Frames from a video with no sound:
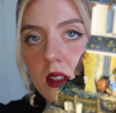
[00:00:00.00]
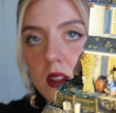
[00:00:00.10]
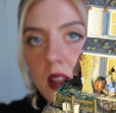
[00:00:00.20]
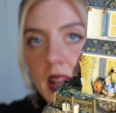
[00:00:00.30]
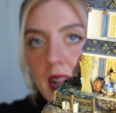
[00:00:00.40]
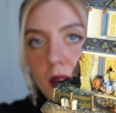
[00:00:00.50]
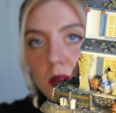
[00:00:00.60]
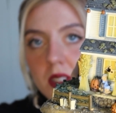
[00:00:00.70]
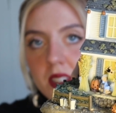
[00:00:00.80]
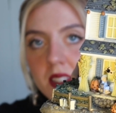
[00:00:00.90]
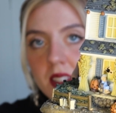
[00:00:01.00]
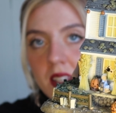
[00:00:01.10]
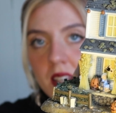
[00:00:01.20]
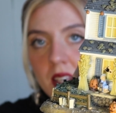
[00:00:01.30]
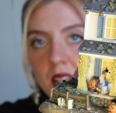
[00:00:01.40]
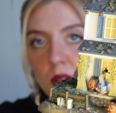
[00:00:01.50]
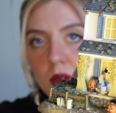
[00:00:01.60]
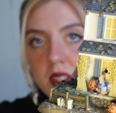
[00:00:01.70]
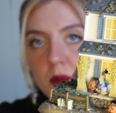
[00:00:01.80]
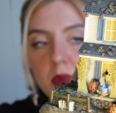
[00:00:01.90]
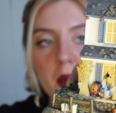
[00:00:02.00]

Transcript: little house with some